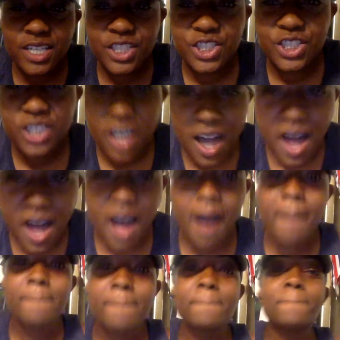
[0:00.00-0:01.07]
English
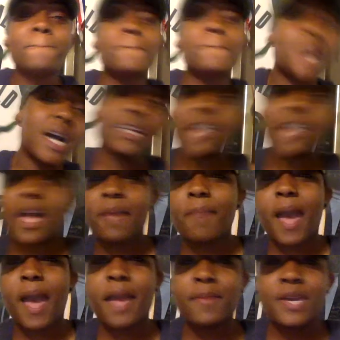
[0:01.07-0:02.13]
of Monday,
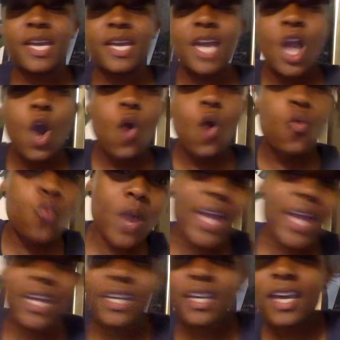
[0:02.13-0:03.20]
baby. We
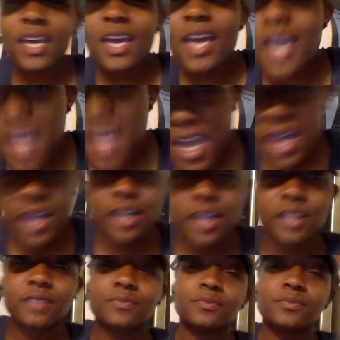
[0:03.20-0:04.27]

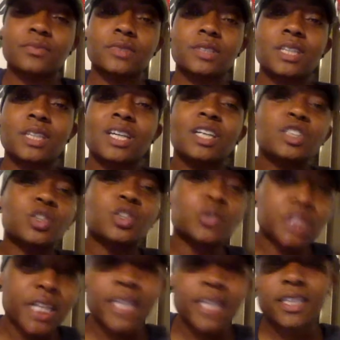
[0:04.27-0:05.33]
here. So
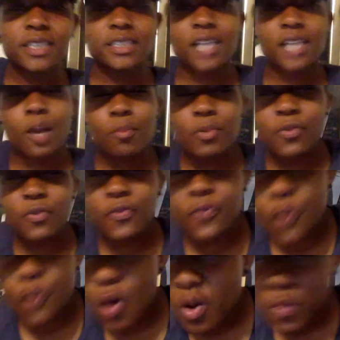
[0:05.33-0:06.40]
check this out.
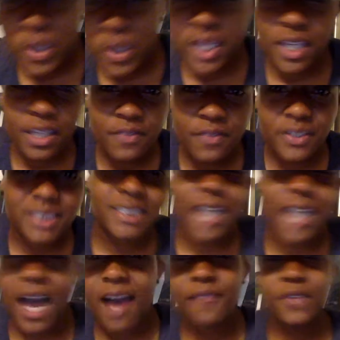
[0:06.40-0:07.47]
Before we even
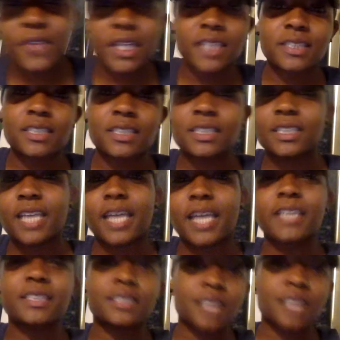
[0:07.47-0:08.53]
dive into
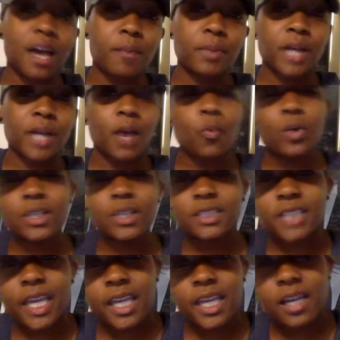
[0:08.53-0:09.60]
today's topic, I want to
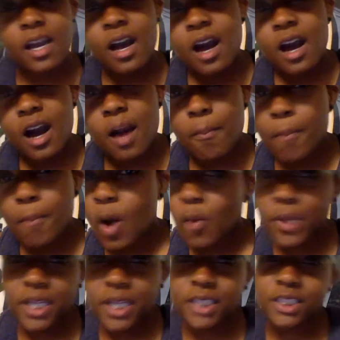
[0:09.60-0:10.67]
take a
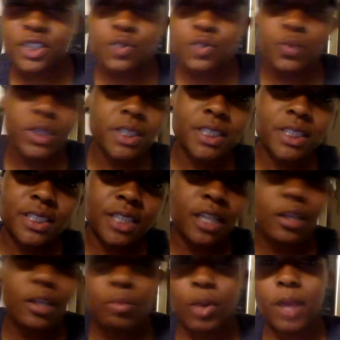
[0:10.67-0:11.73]
moment and just really
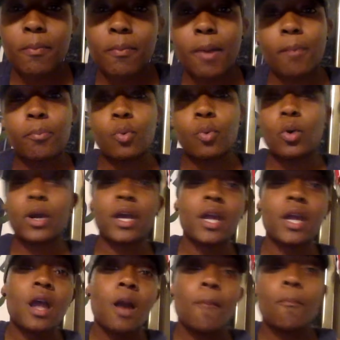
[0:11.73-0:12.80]
celebrate my boy
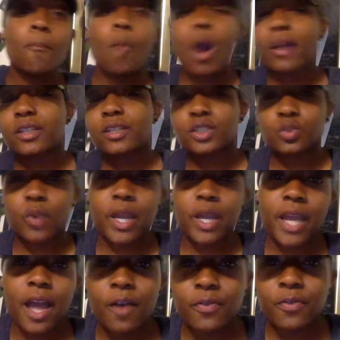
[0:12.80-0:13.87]
Marcus Ray
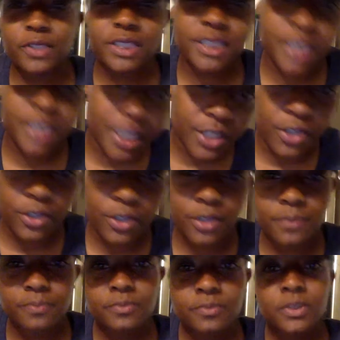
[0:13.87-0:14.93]
Alpha
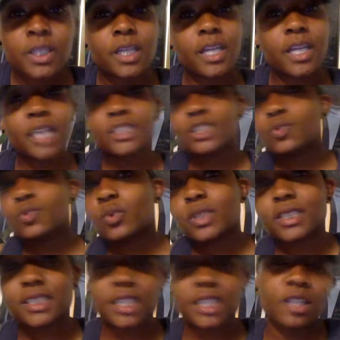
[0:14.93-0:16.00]
Sr. And I just want to
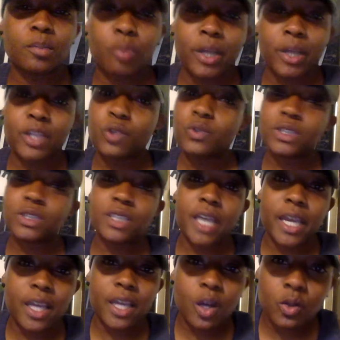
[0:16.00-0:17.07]
celebrate you
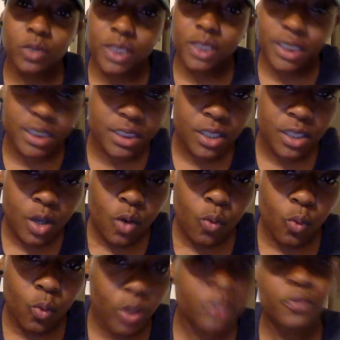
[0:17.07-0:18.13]
today on this
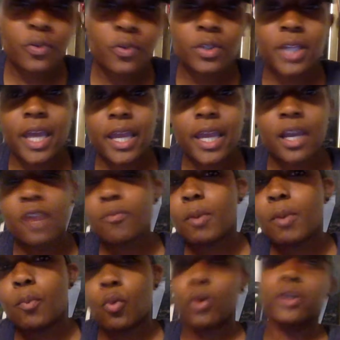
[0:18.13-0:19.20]
wonderful day of
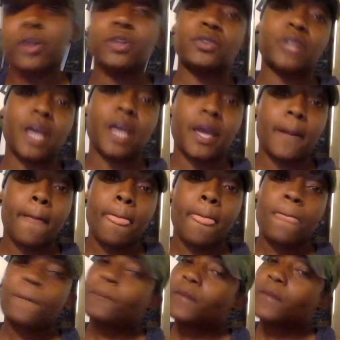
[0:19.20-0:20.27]
Memorial Day.
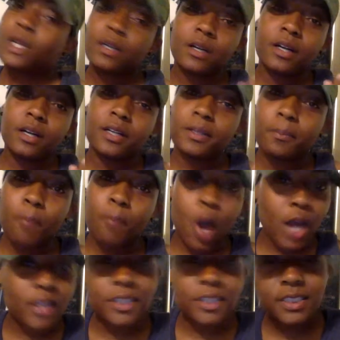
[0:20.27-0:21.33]
Um,
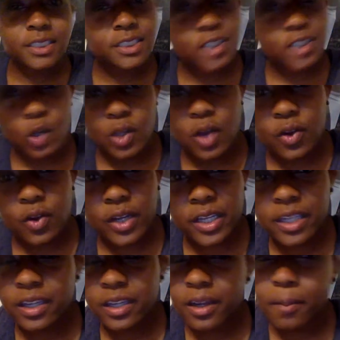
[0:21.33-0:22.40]
Marcus is no longer
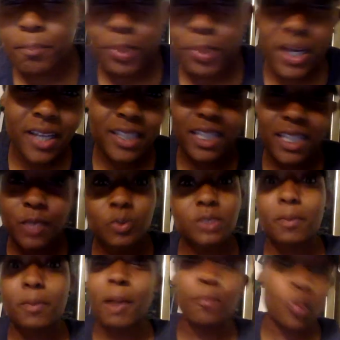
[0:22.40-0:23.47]
here, but he was
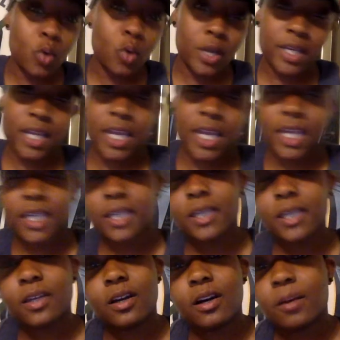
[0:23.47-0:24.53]
my boy, and
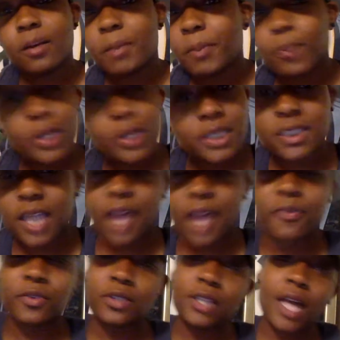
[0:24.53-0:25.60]
he um, he put his
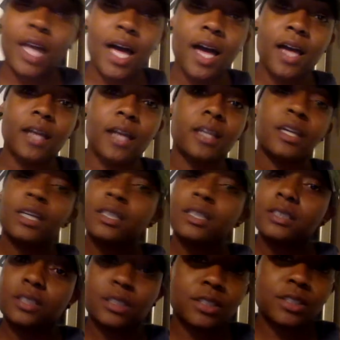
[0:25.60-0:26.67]
life on the line
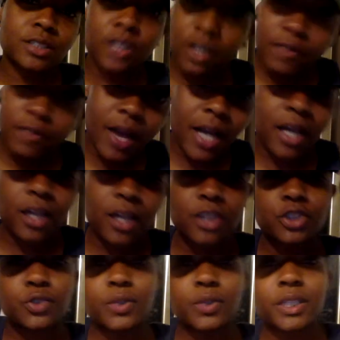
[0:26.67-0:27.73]
to serve our
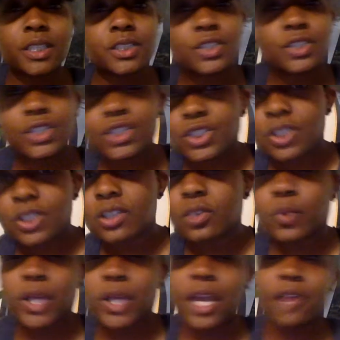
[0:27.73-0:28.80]
country and to ensure
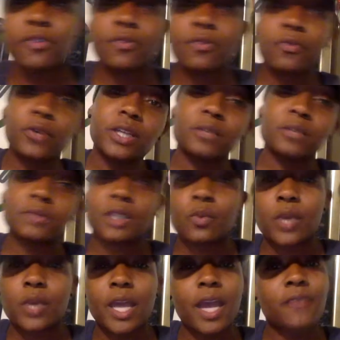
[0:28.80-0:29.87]
that we have the freedoms that
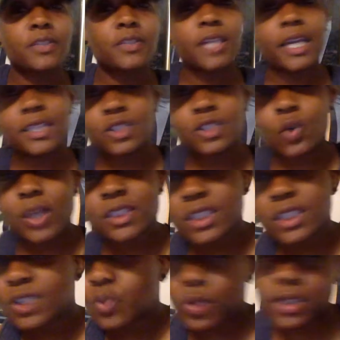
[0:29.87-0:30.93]
we have today. And so, I
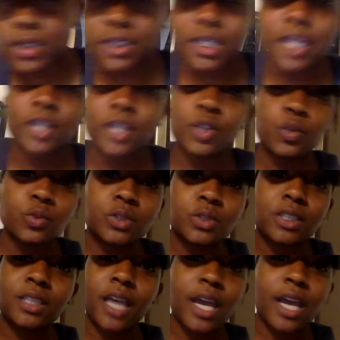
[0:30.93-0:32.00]
just want to say to you
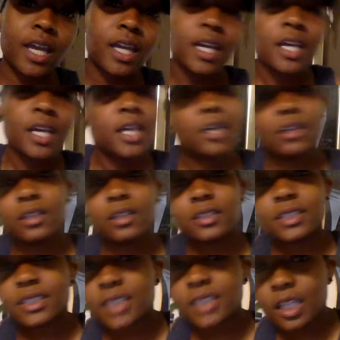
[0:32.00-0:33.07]
today, uh,
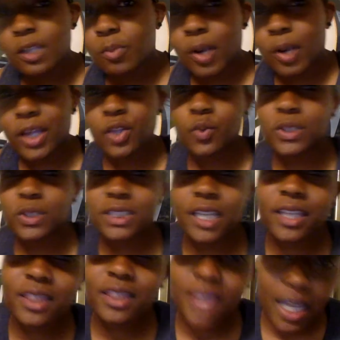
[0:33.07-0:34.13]
to celebrate you and
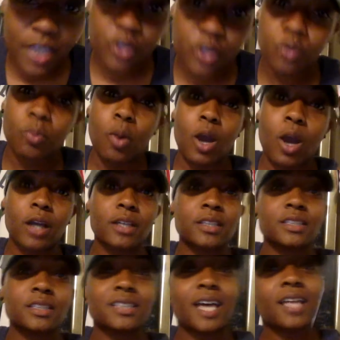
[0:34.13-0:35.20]
say thank you,
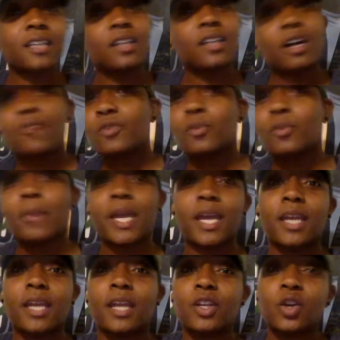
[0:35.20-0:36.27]
Marcus. I love you,
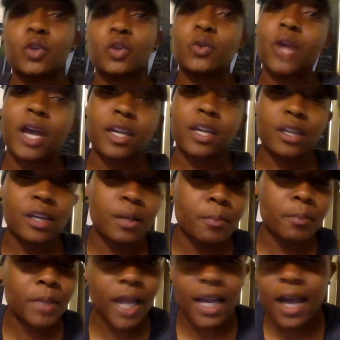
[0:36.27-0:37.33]
man. I know you're not here,
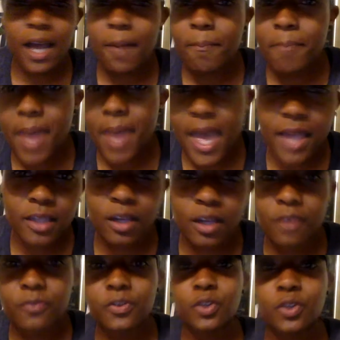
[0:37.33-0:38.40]
but I got mad
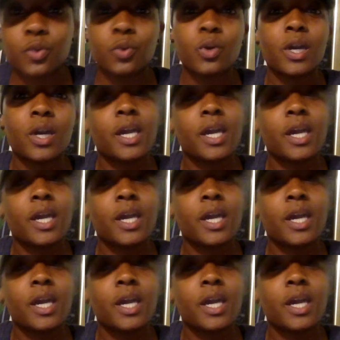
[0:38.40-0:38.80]
love for you,